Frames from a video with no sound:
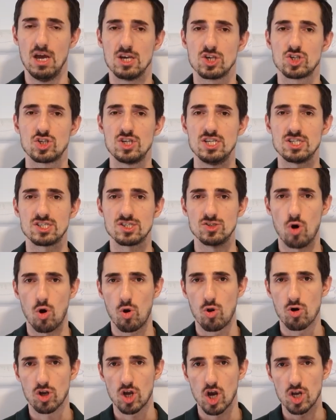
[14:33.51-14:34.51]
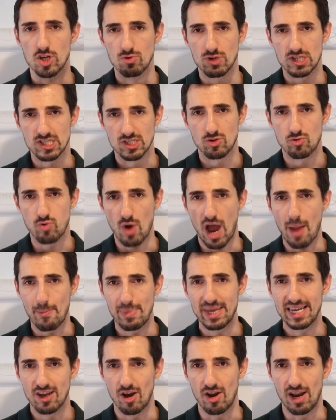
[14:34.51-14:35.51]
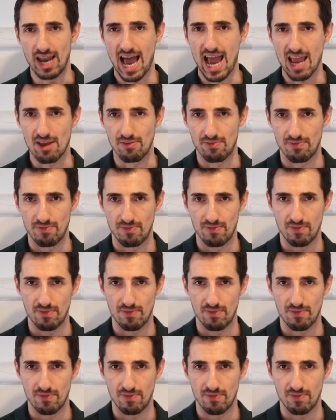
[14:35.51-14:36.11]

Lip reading: She is no longer describing her life,